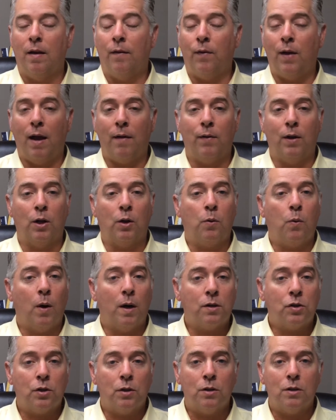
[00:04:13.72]
if you have any
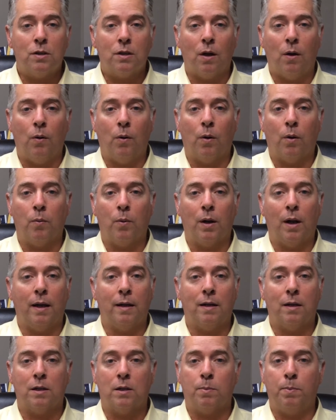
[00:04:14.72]
questions or would
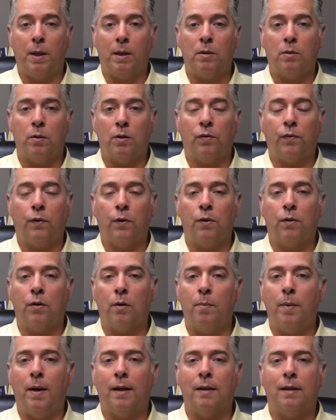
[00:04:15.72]
like to speak to us
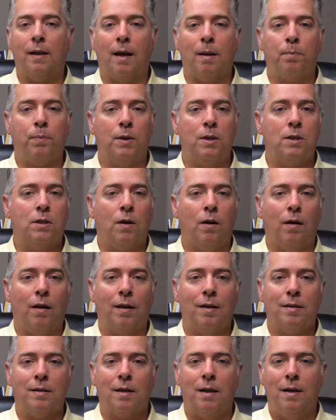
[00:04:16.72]
further about that, please
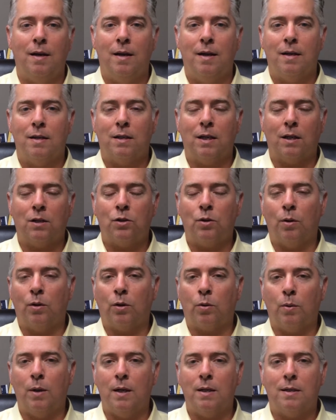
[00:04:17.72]
call us
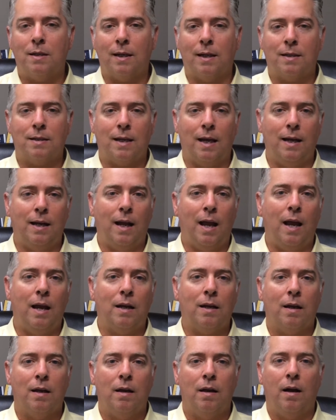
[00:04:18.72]

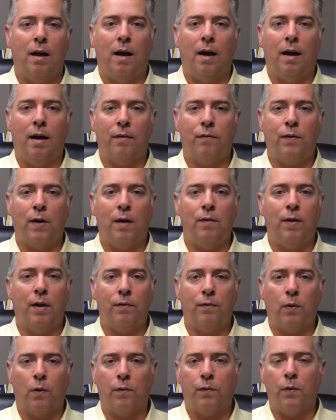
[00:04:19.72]

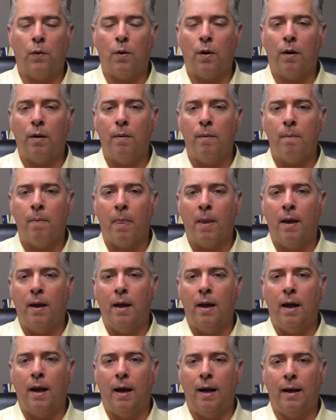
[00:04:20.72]
623-688-5844.
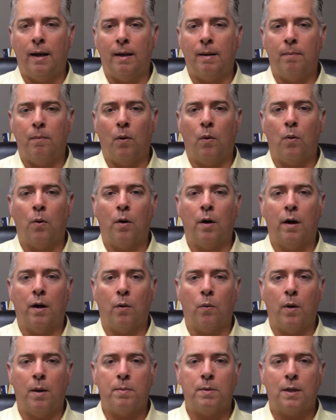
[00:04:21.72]
Or
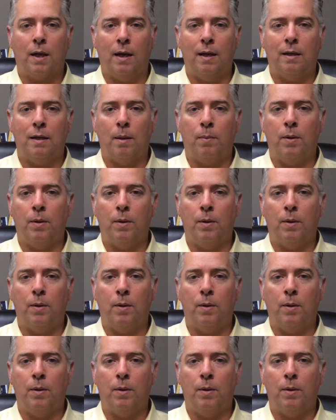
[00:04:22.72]
at our website,